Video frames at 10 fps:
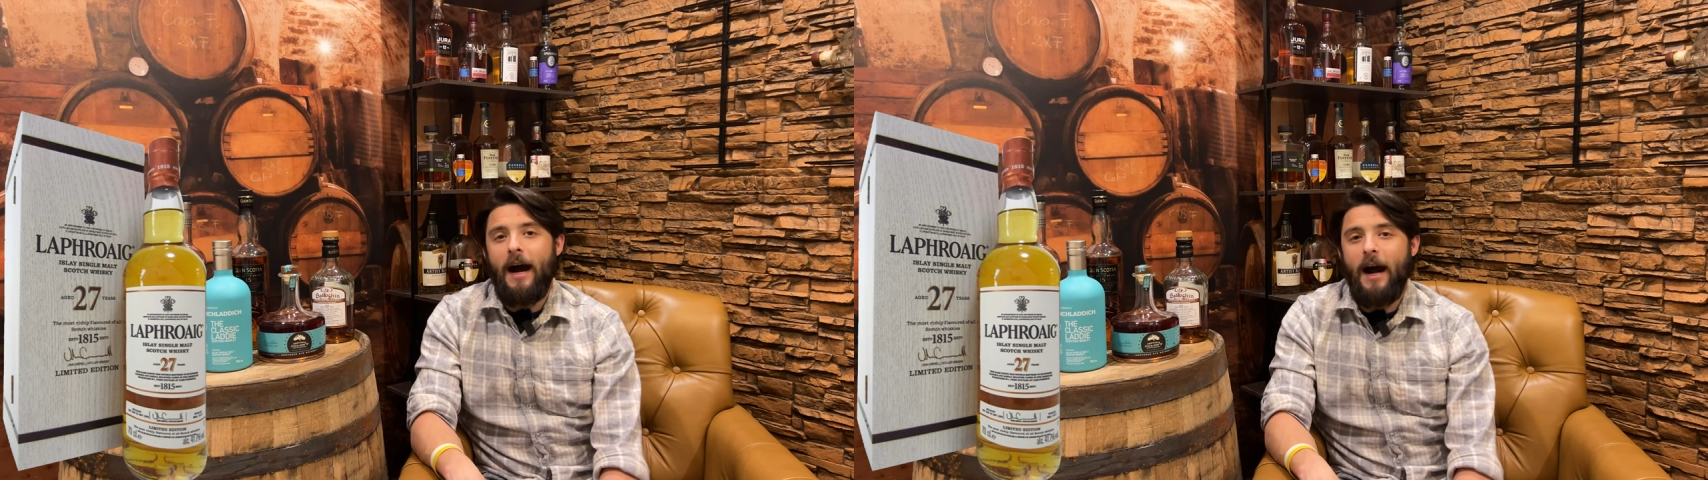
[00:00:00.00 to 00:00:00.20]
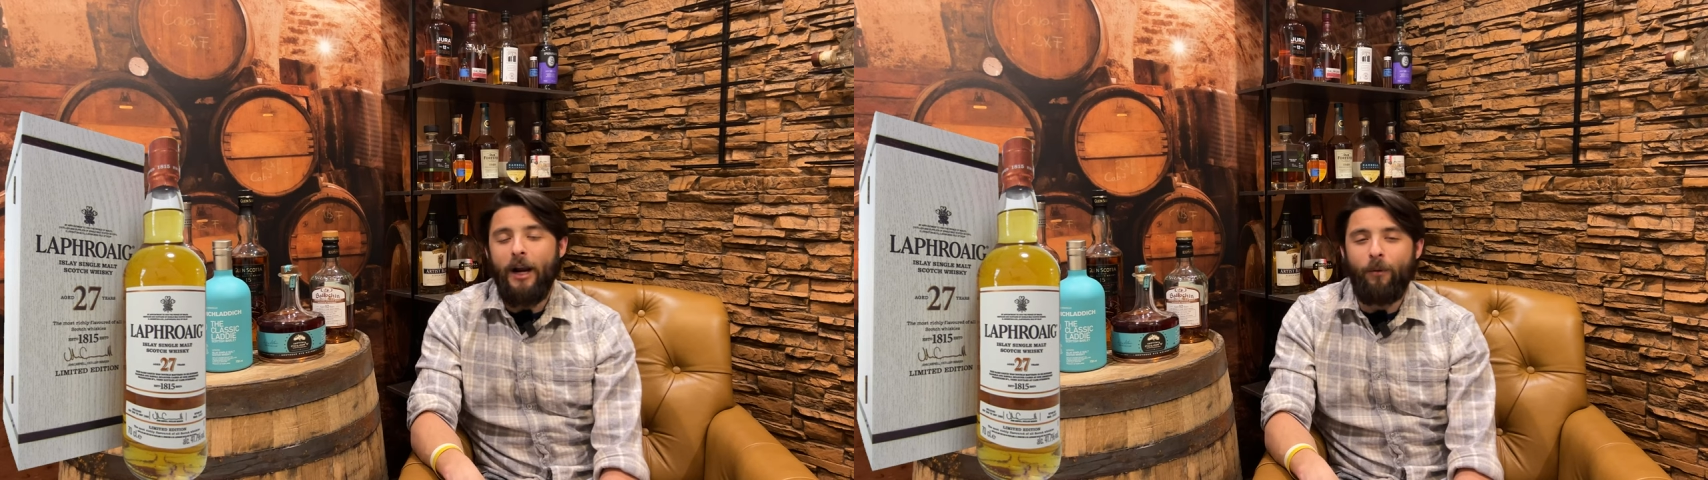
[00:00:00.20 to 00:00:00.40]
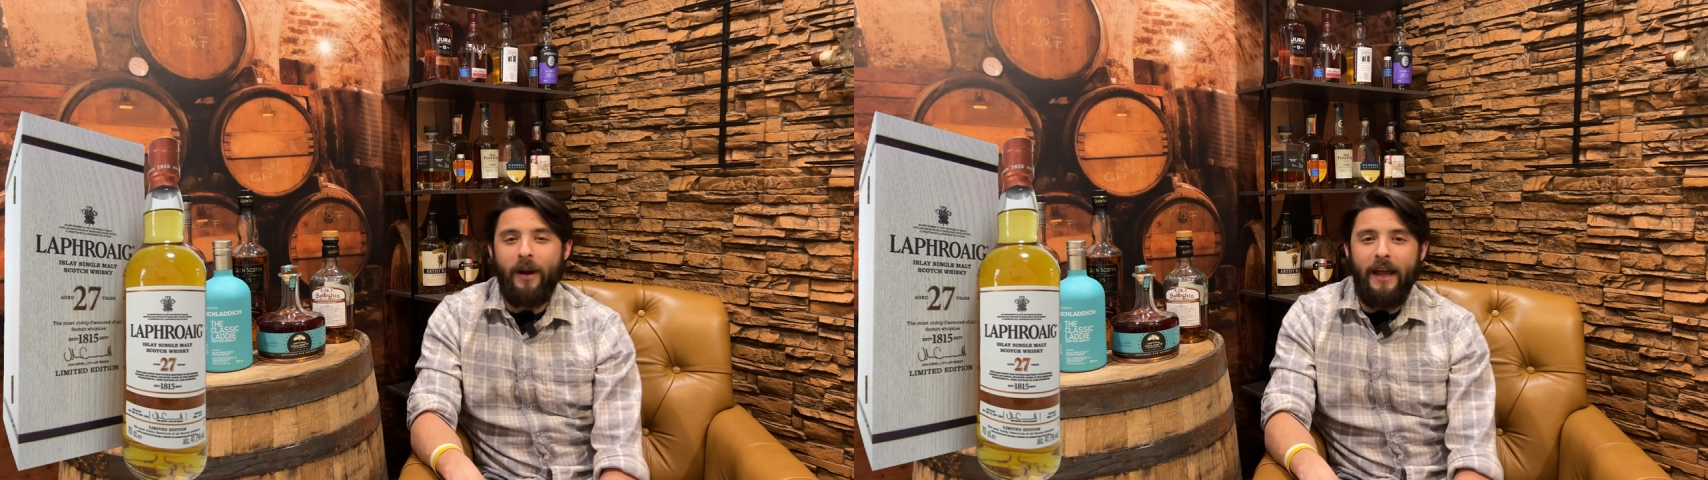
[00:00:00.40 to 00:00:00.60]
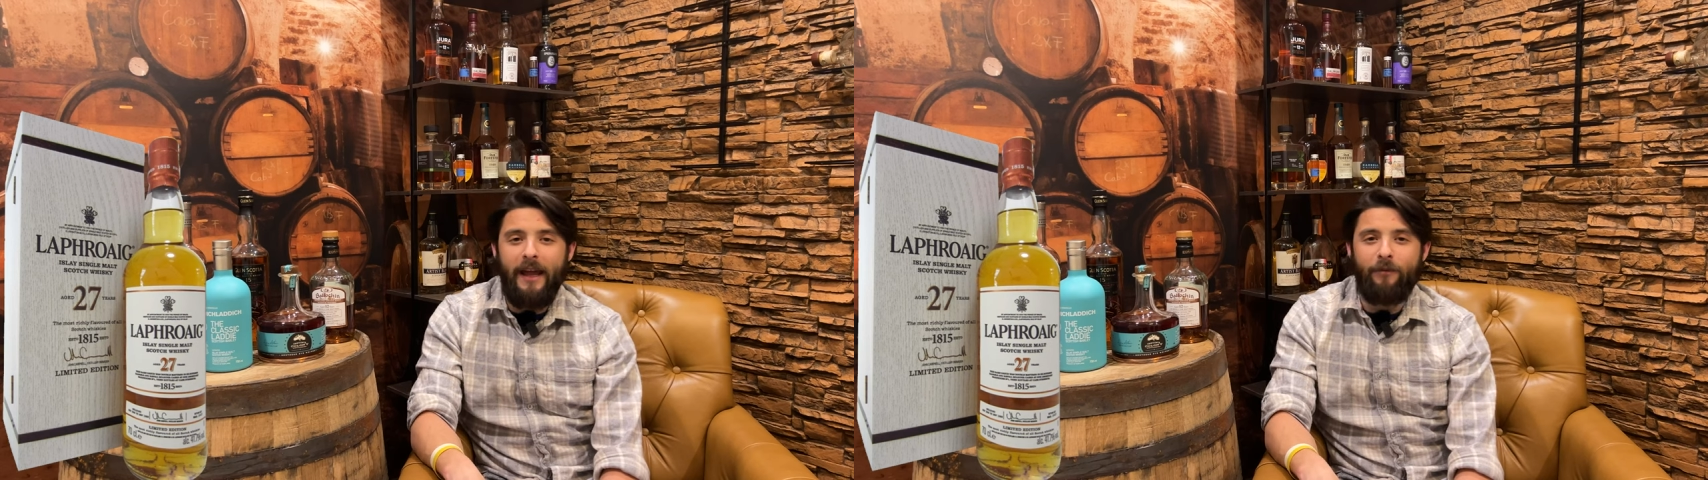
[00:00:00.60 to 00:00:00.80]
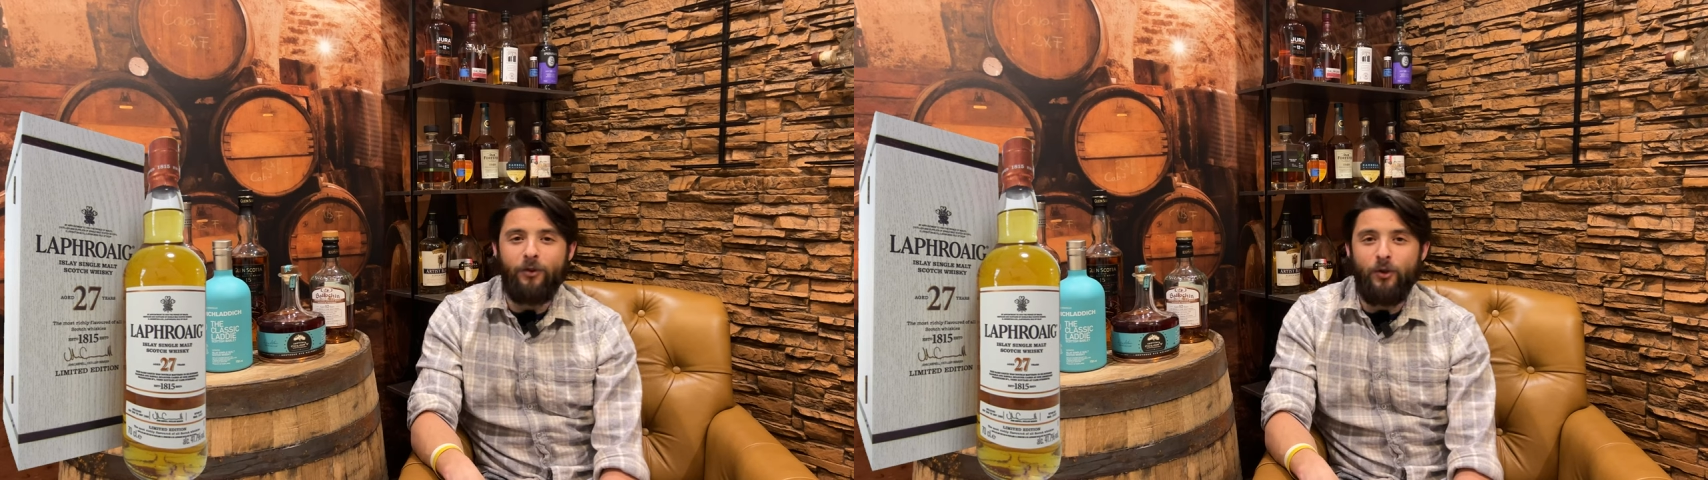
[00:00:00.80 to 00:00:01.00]
I don't want to
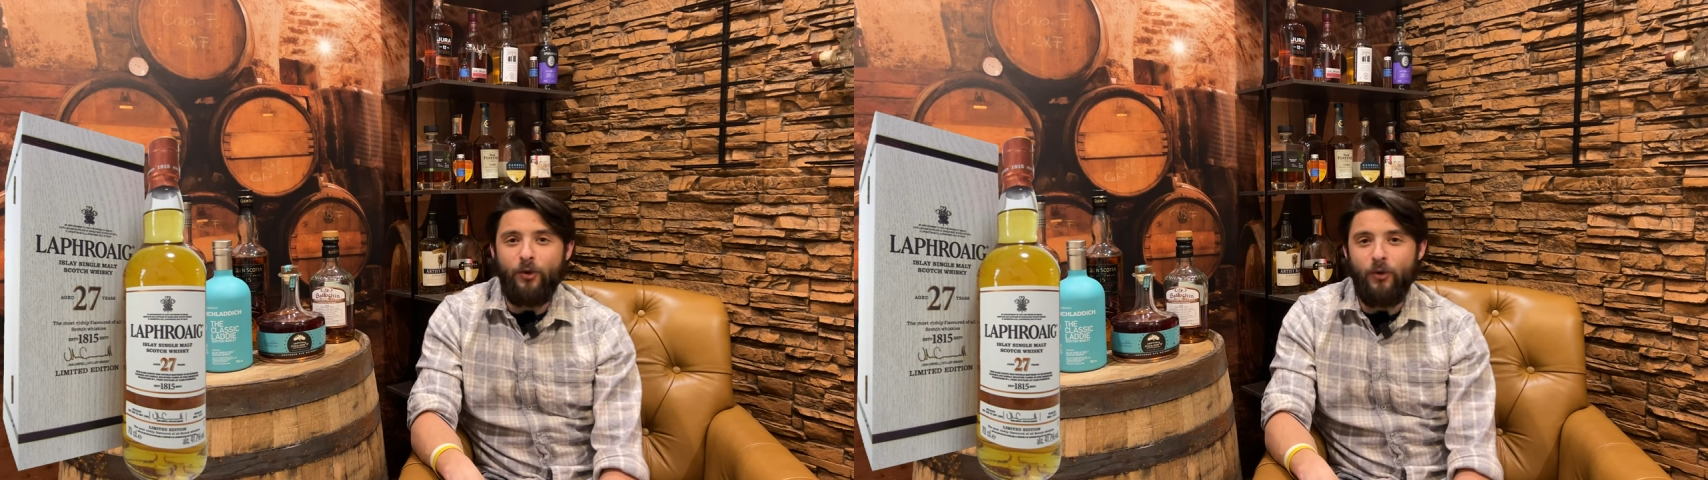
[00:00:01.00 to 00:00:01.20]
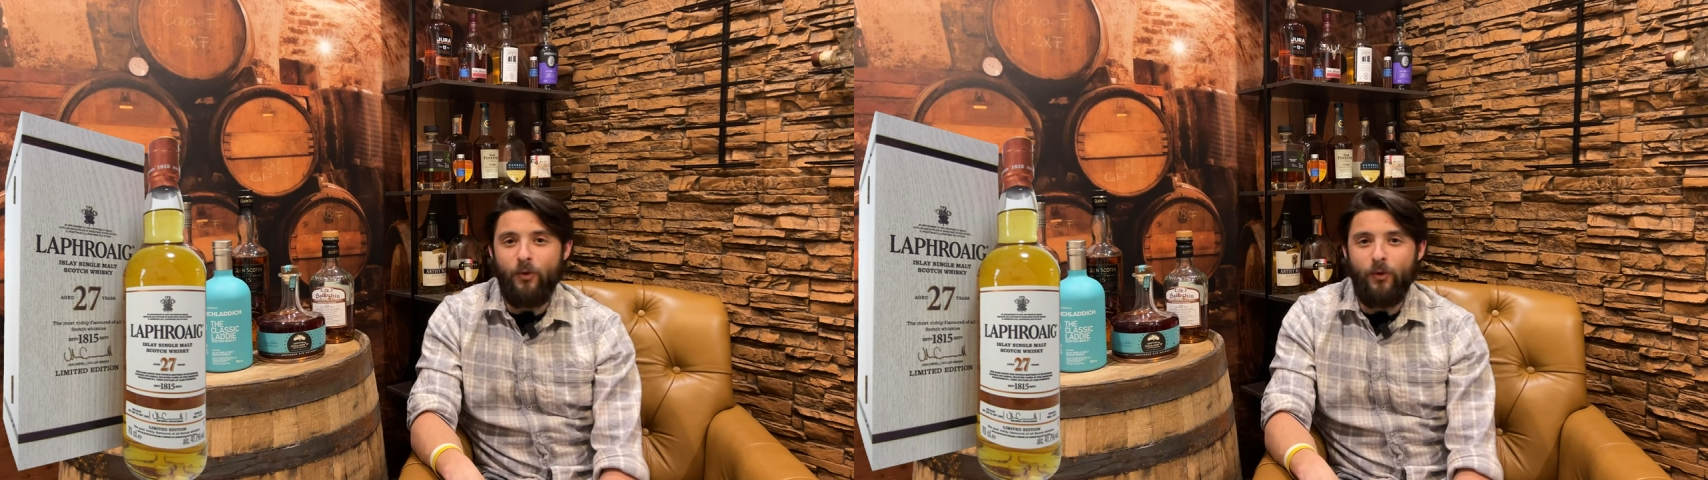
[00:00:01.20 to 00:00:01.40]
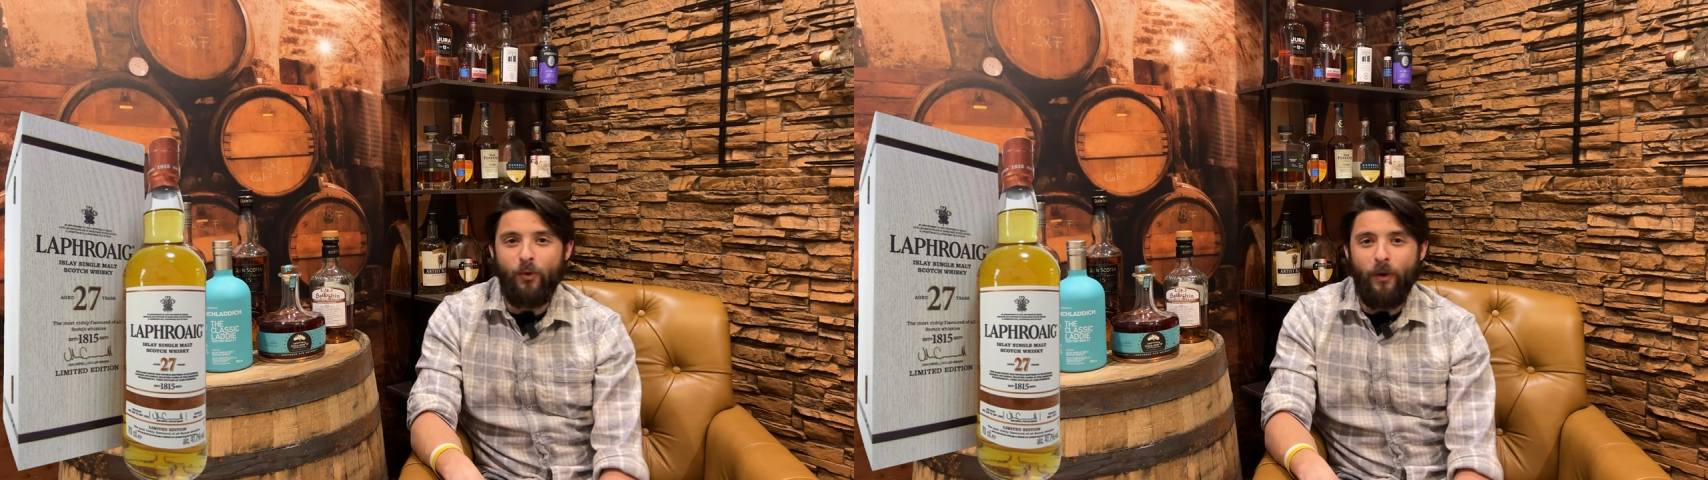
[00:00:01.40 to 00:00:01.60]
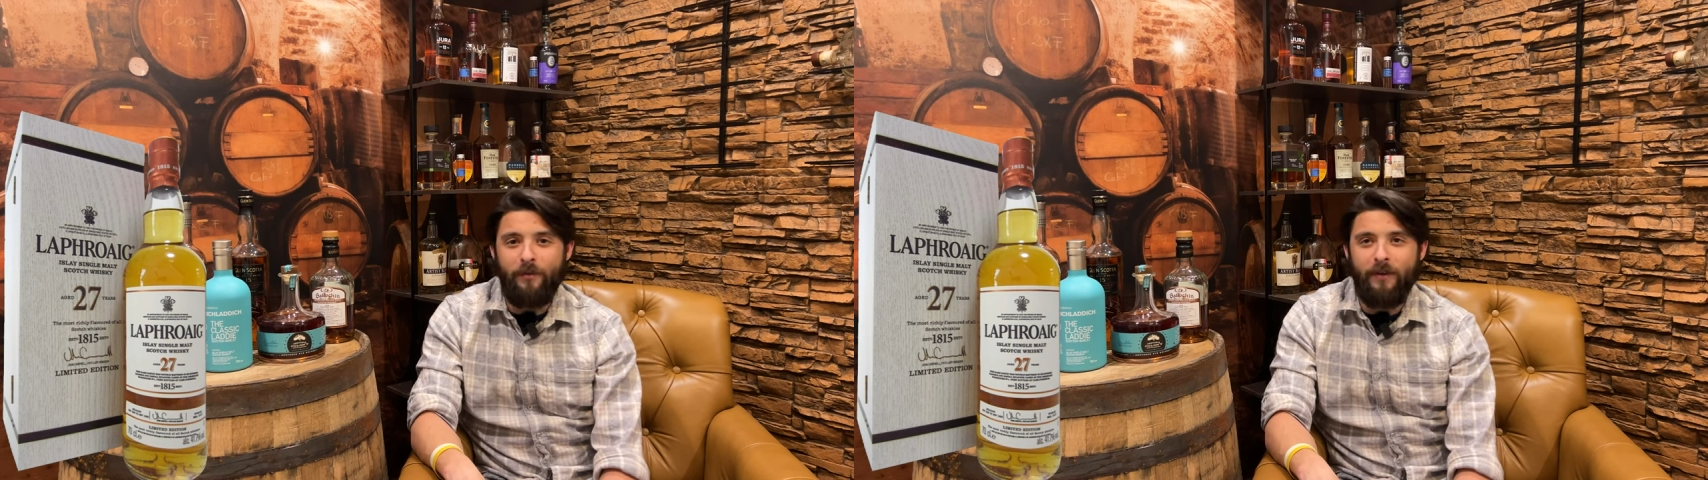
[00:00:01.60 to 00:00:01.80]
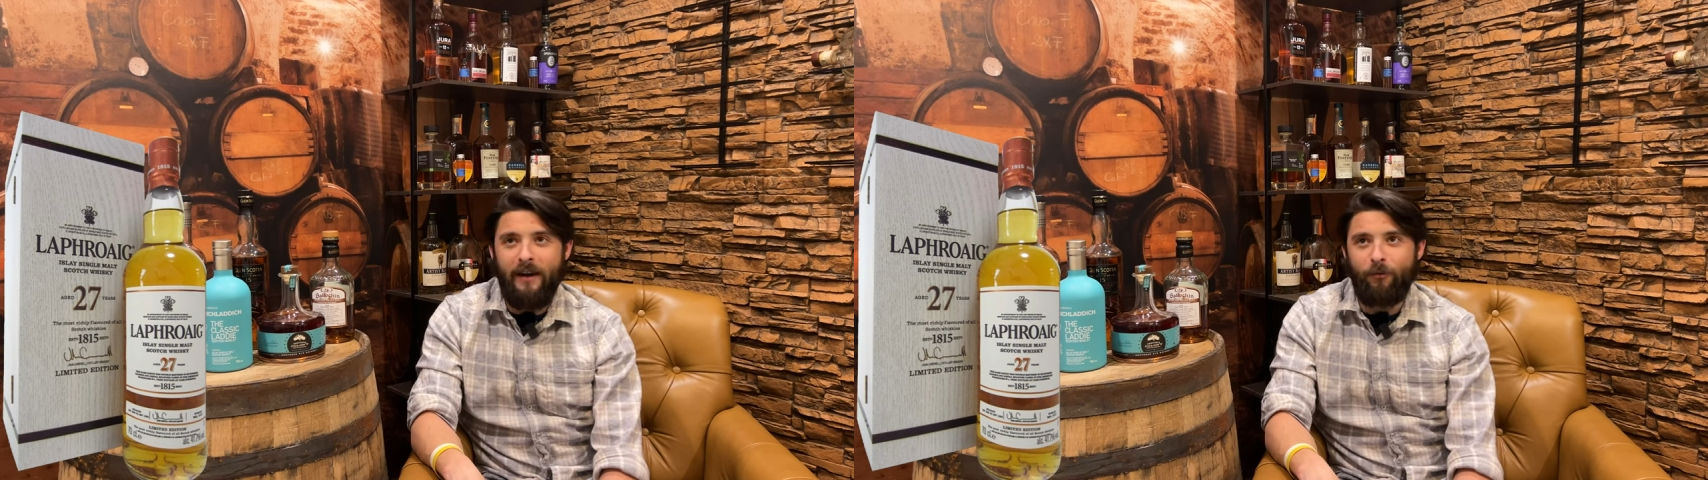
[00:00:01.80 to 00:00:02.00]
have two
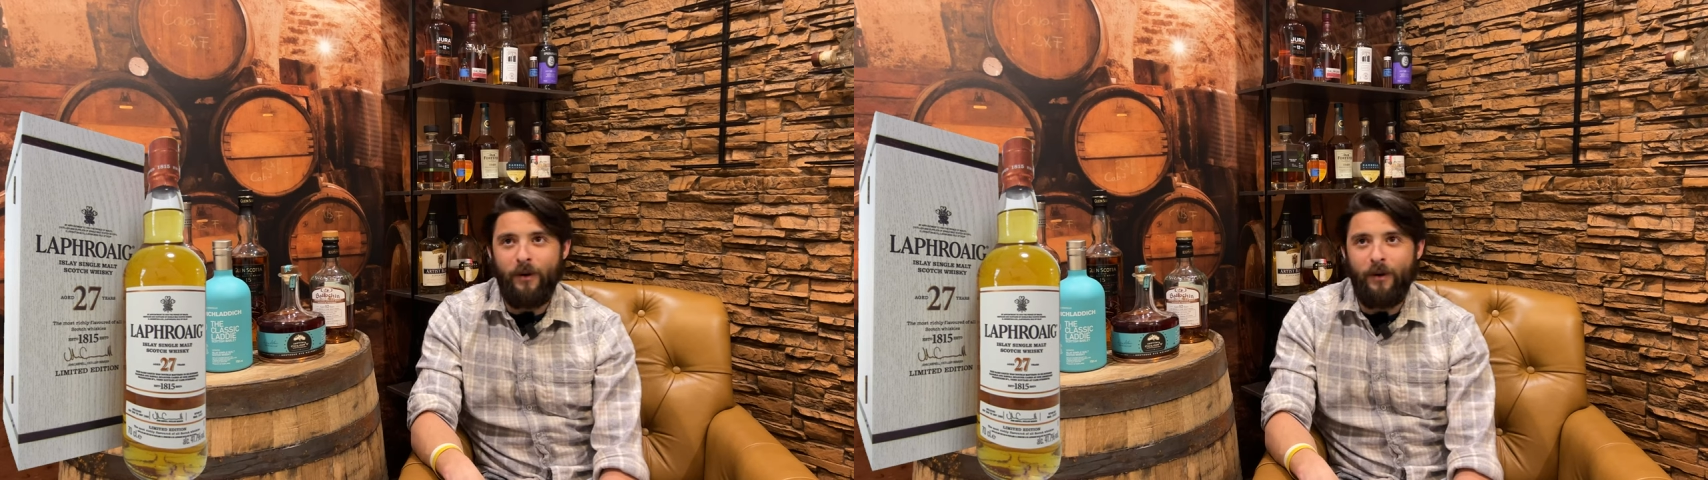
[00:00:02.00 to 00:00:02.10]
25,